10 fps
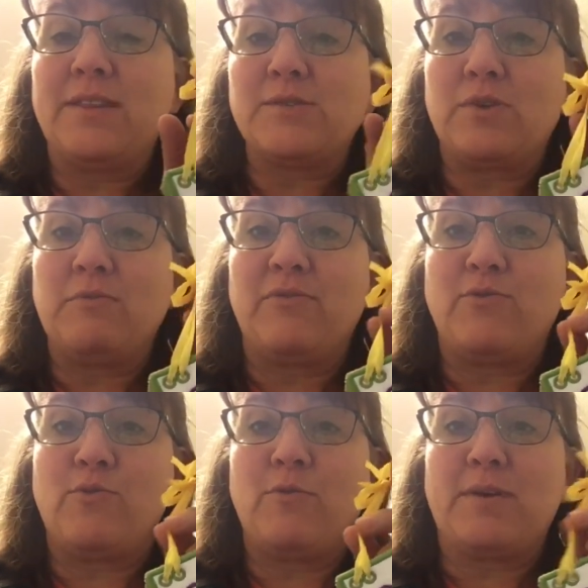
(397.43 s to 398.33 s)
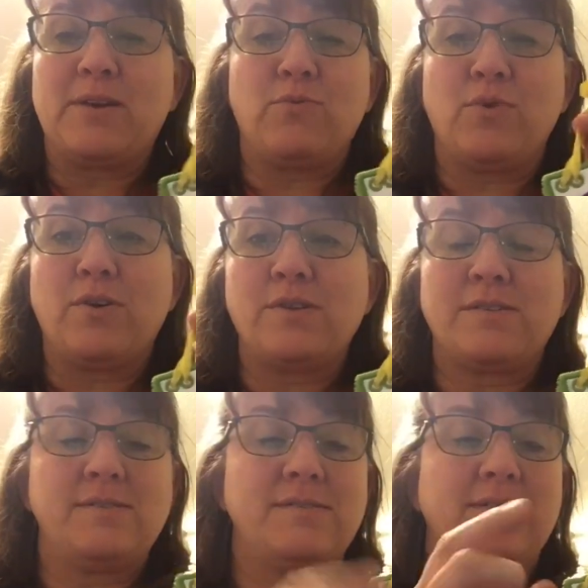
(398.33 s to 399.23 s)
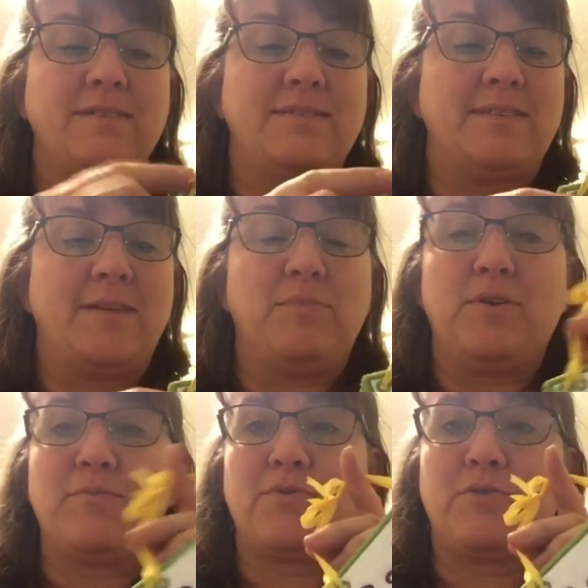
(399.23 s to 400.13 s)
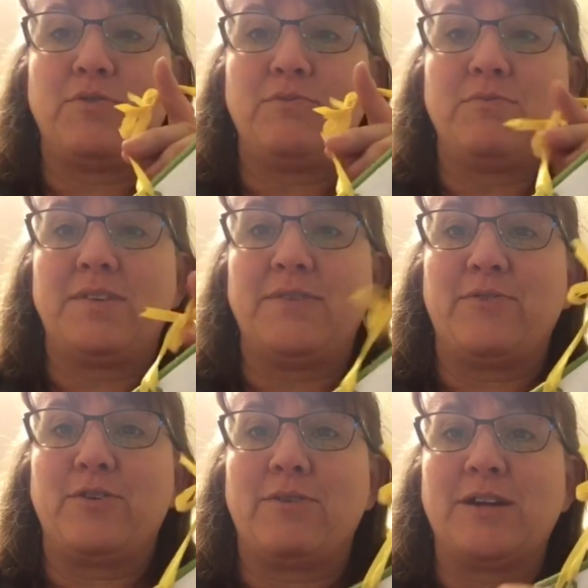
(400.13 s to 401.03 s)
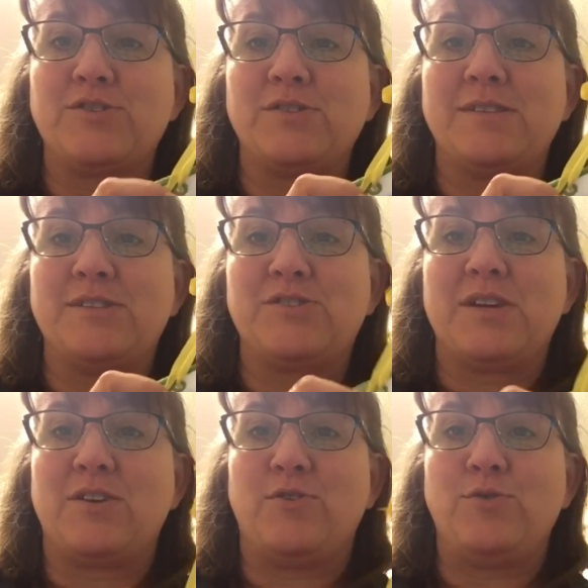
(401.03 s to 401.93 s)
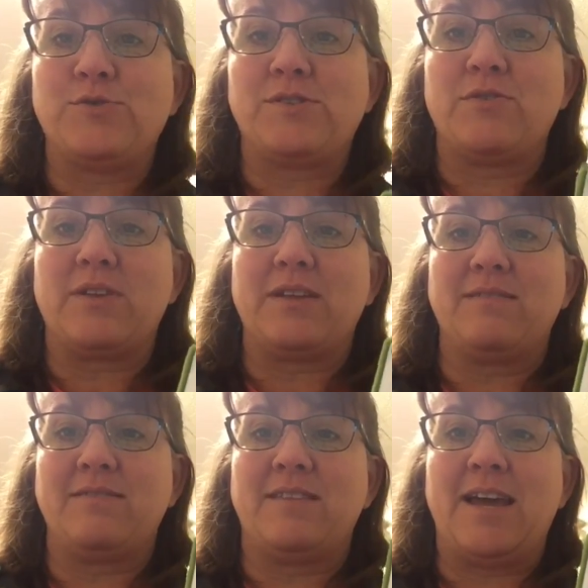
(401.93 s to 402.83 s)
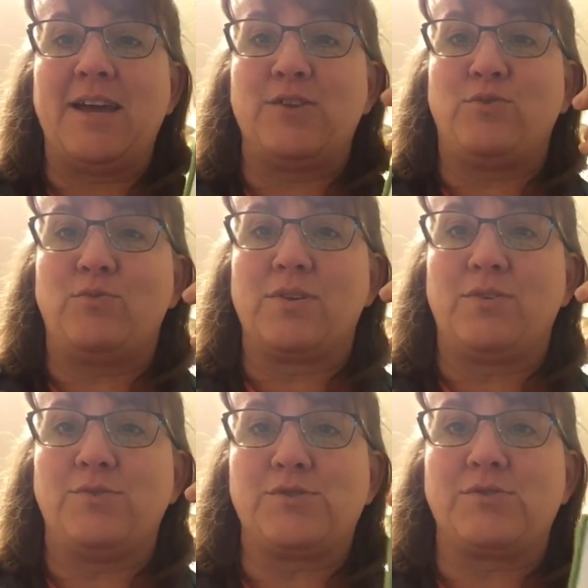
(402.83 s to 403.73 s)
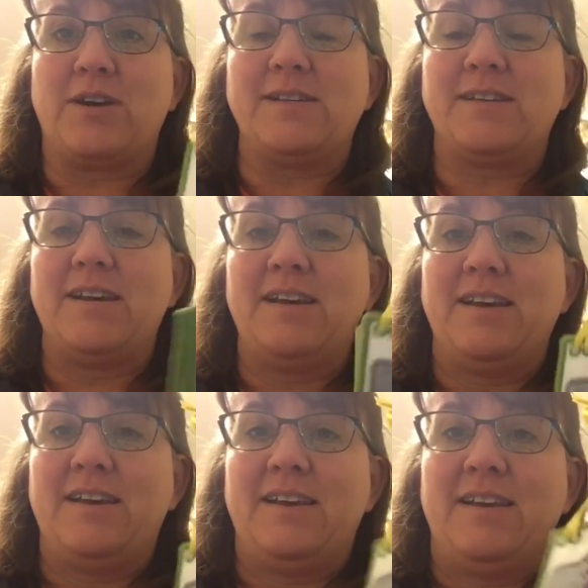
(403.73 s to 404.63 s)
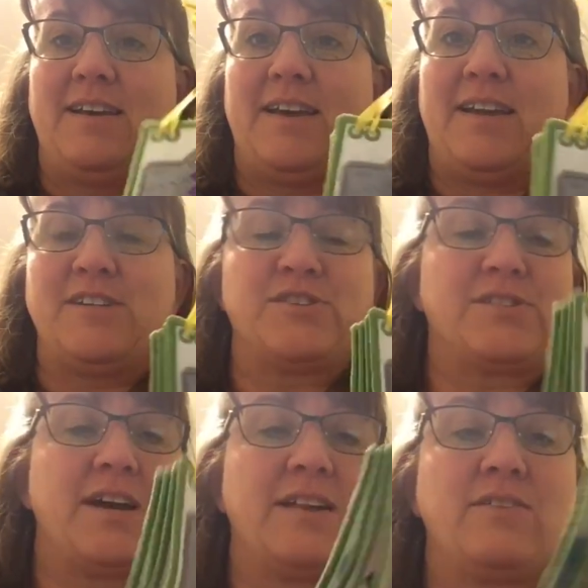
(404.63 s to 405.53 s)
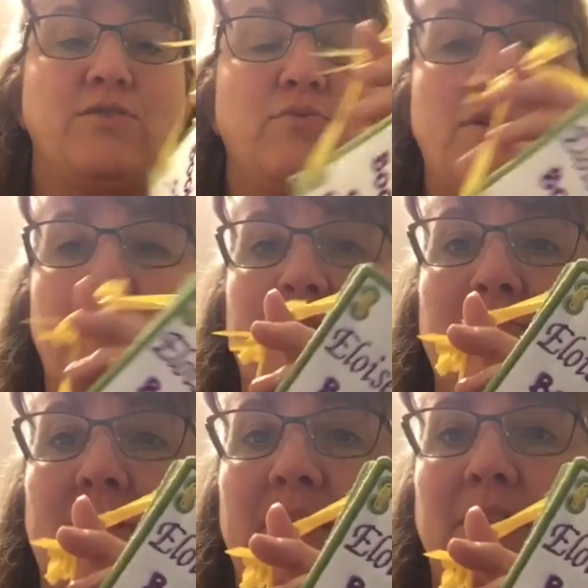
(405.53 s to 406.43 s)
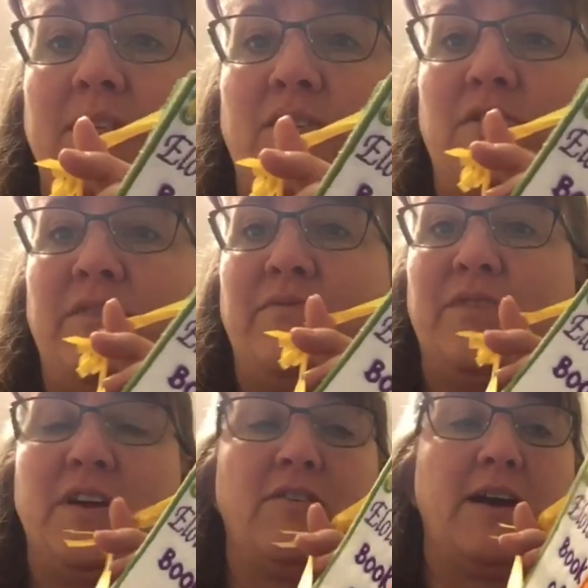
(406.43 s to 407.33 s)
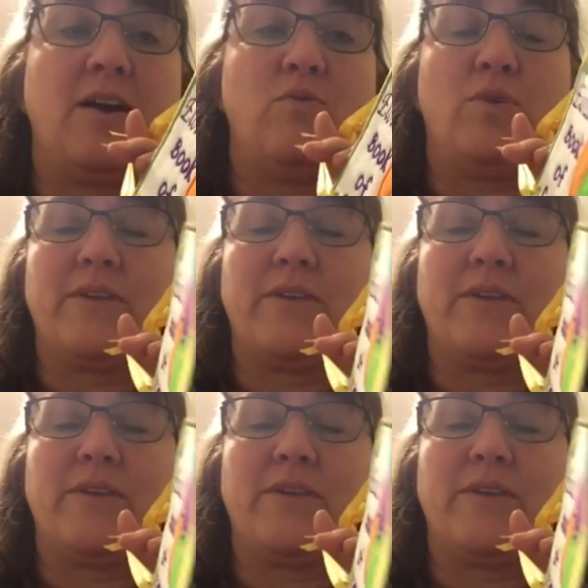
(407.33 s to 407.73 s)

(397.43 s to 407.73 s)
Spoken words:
one this way before, but it worked. I put them through different directions, each set of holes, so that the handle would hold straight. And I just tied a little ribbon, but you can figure out